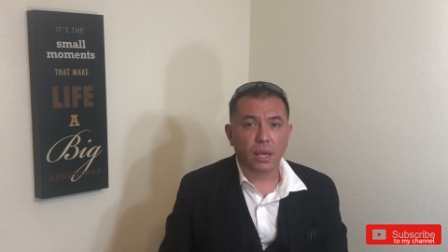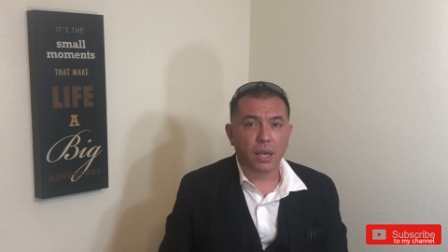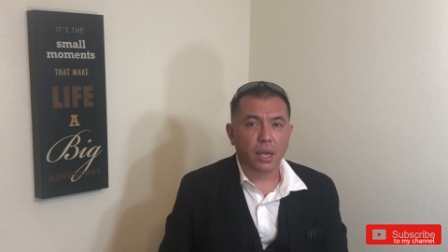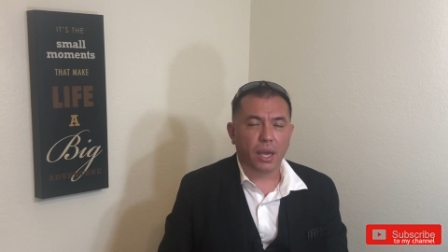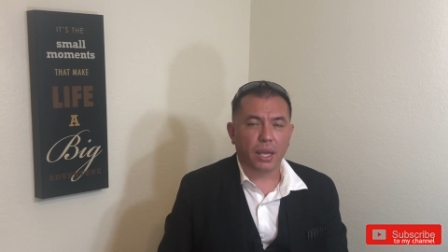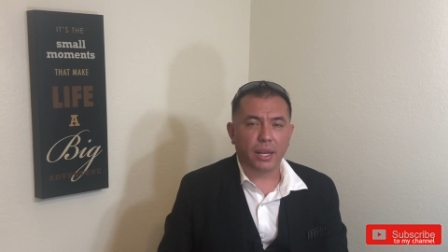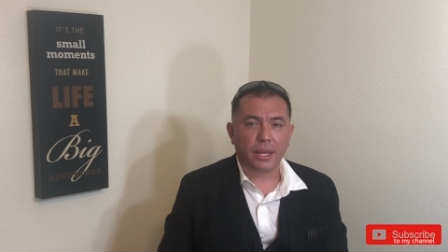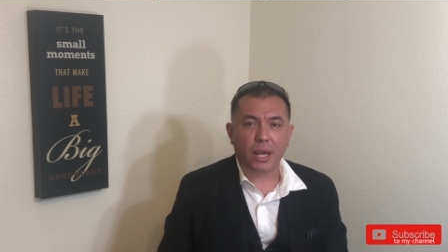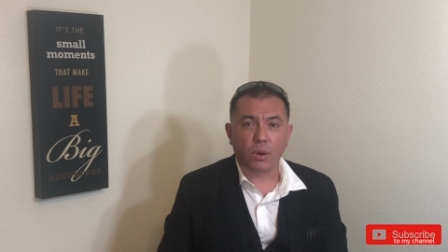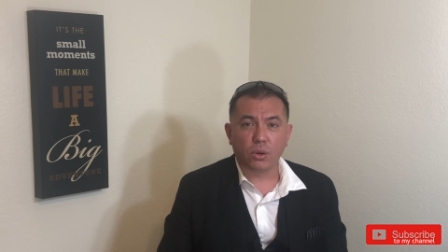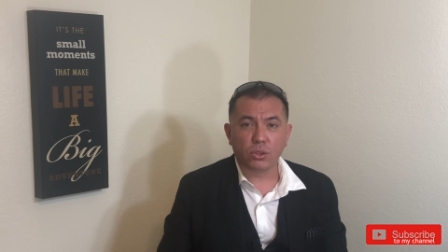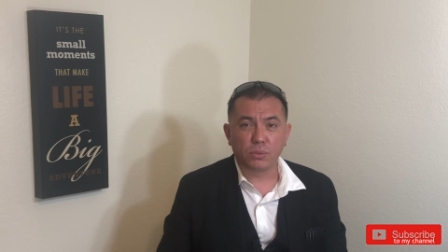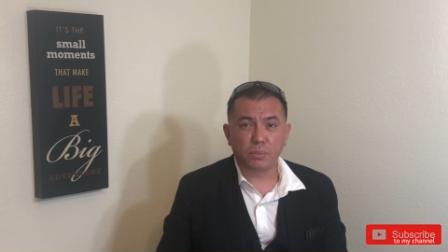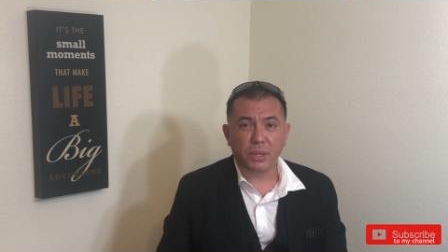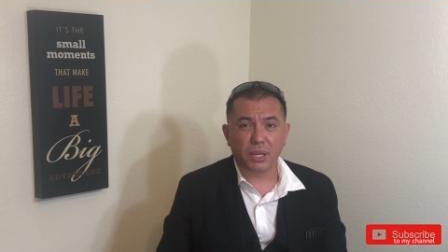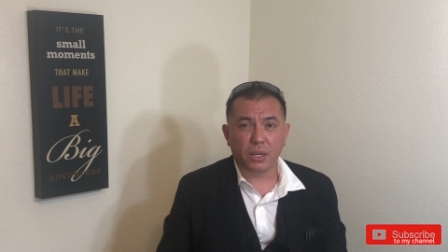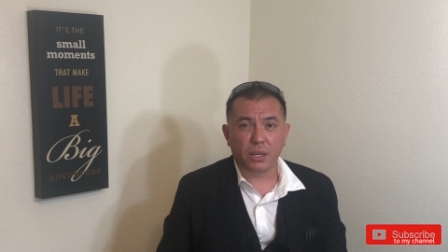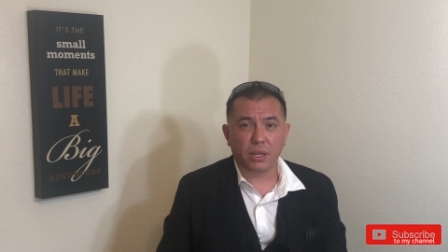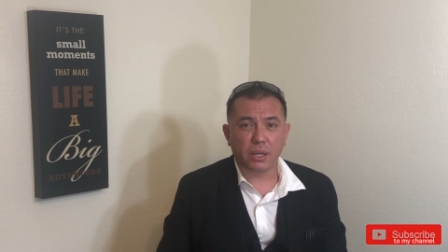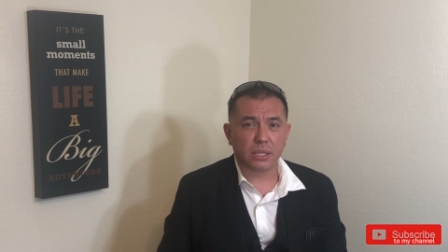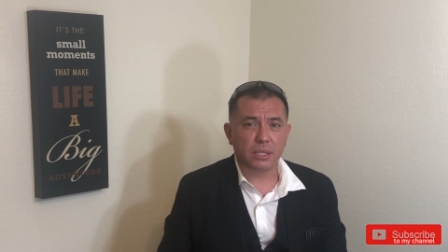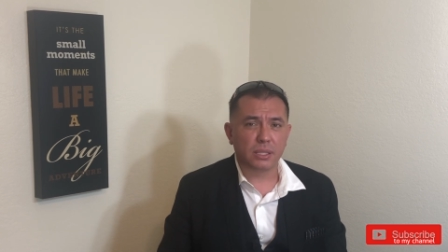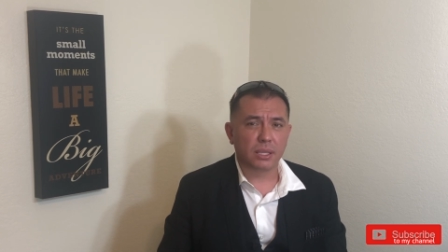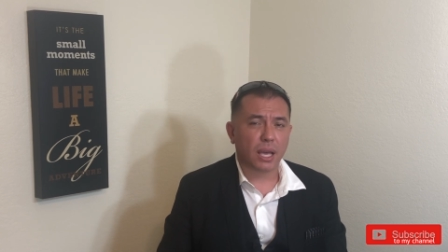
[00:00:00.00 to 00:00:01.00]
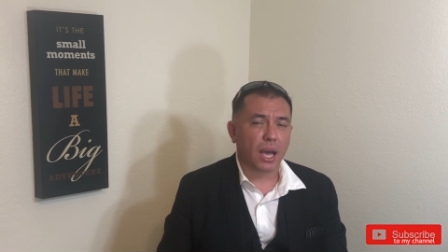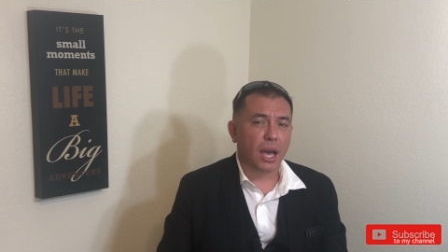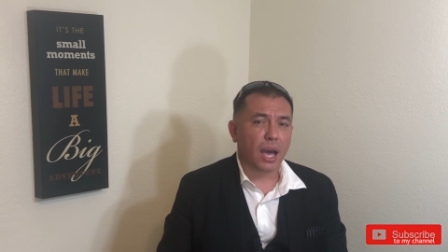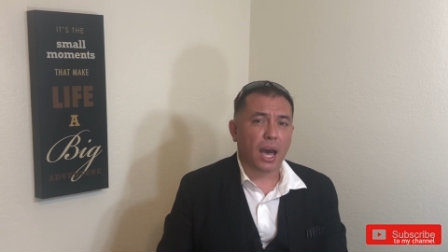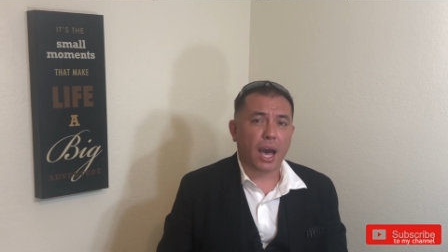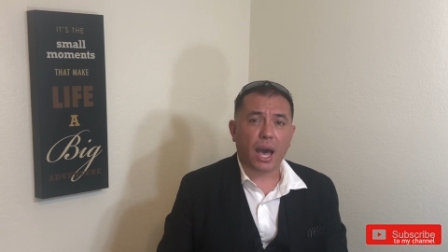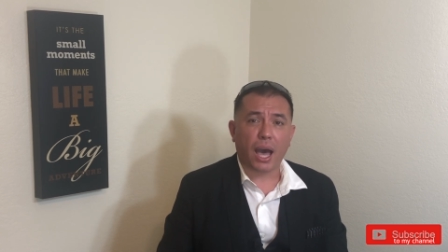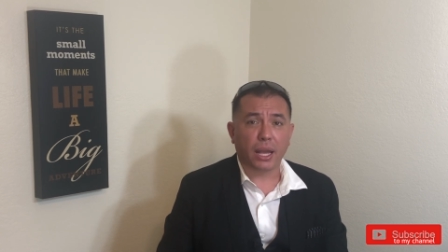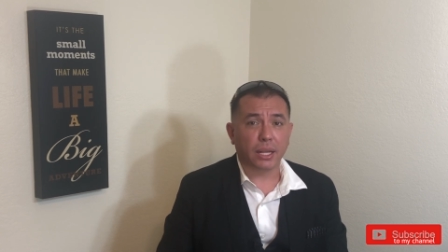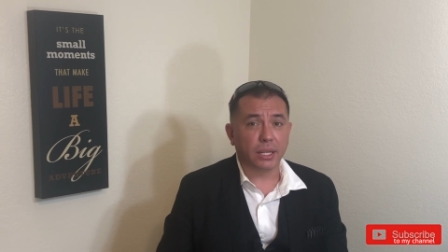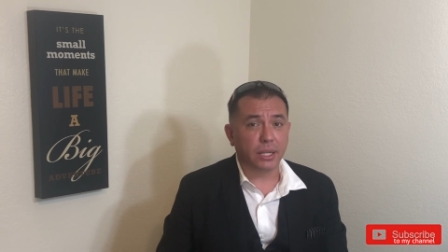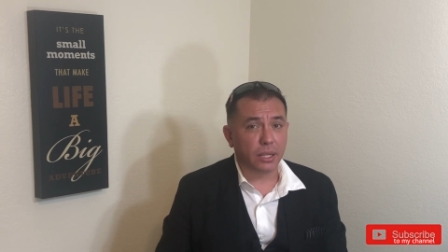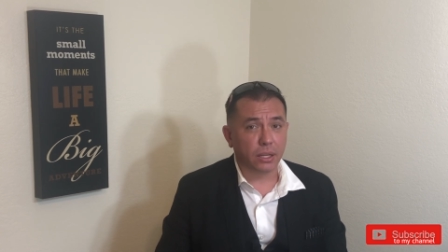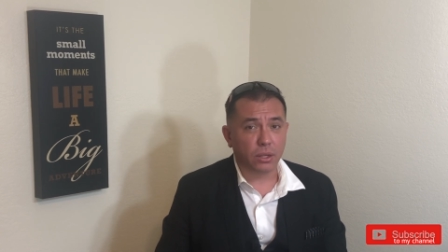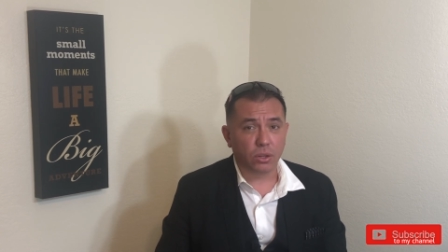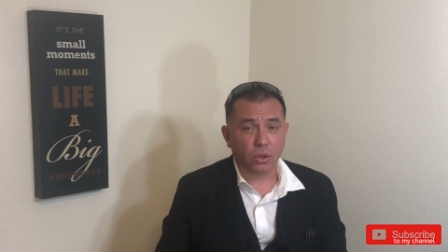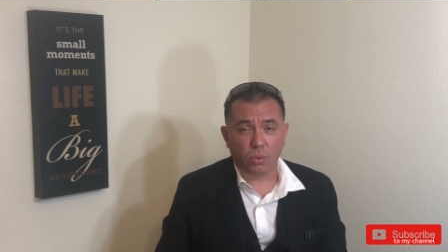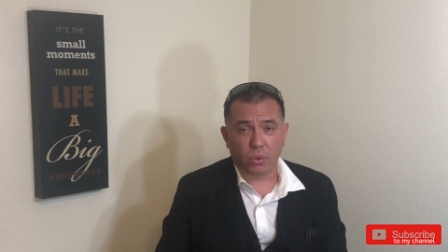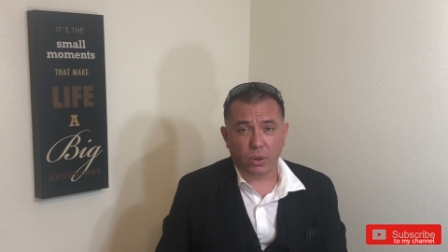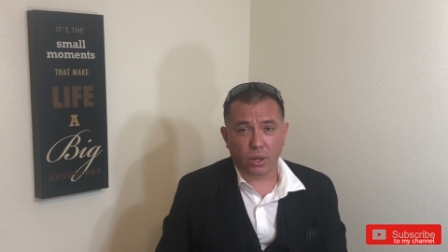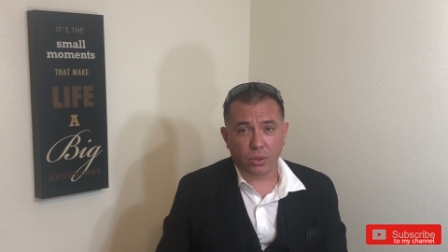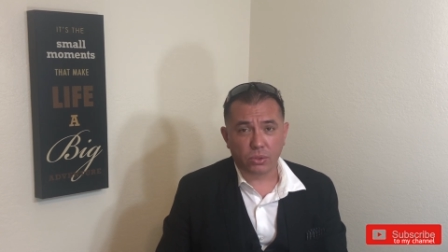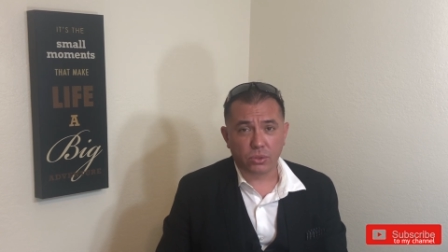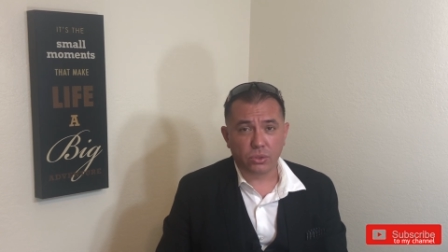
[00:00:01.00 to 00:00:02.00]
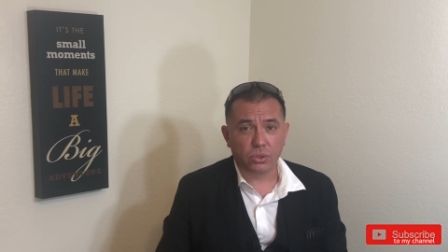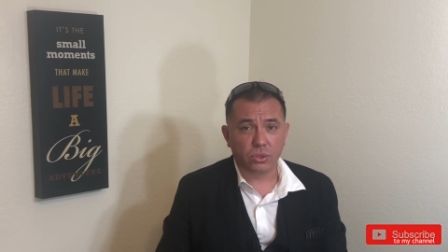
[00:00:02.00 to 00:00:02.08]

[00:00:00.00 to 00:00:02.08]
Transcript: And that was because I didn't know what I was